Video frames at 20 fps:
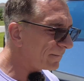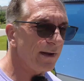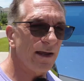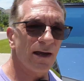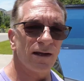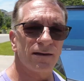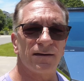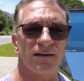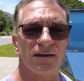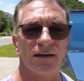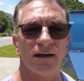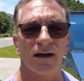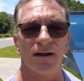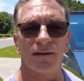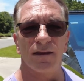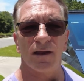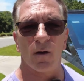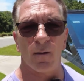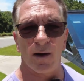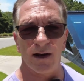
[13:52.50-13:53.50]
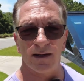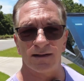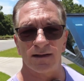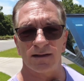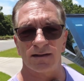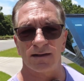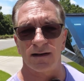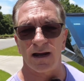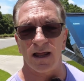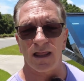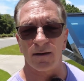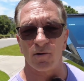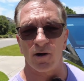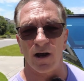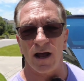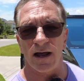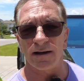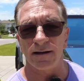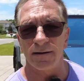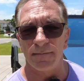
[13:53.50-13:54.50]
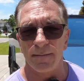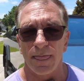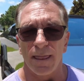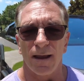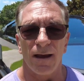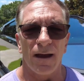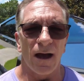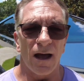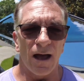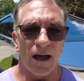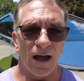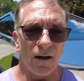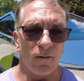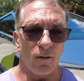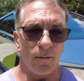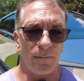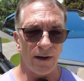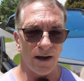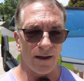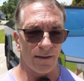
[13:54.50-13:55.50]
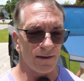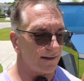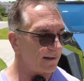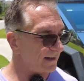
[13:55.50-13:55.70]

be at the Oasis in Alamorada. We'll be on the